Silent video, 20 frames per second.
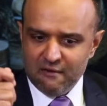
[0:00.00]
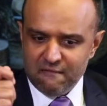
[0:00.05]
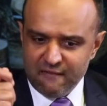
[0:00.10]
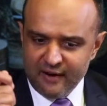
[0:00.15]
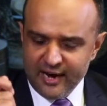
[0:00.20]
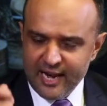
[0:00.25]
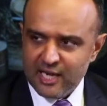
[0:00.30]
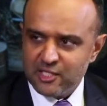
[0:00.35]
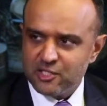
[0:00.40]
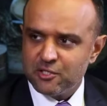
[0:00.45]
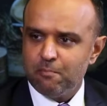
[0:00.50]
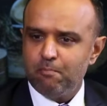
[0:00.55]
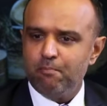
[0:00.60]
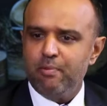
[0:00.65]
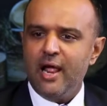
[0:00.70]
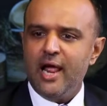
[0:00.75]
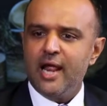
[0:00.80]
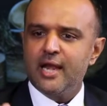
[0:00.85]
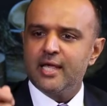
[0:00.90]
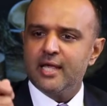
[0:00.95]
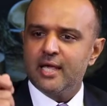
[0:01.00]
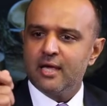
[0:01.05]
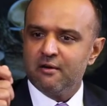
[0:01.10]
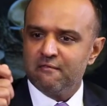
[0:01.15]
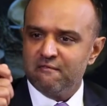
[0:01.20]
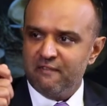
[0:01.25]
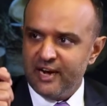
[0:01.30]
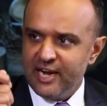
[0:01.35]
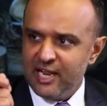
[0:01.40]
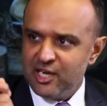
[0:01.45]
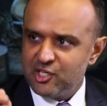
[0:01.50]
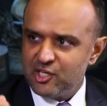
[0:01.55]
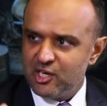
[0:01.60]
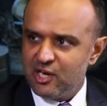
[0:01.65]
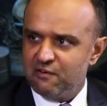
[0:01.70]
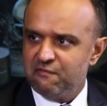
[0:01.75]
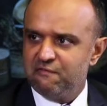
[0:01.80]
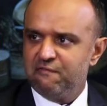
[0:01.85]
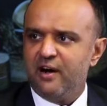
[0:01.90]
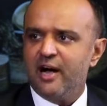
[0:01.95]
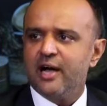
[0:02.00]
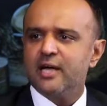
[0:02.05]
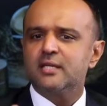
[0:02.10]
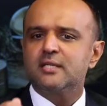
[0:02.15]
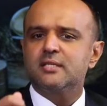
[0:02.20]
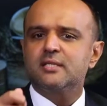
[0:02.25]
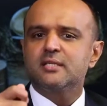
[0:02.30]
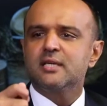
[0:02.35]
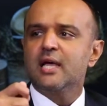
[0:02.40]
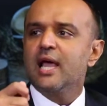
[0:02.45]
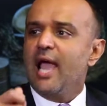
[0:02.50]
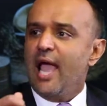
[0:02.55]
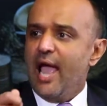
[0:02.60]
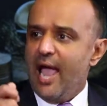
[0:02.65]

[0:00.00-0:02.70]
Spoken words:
financial planning, financial advice,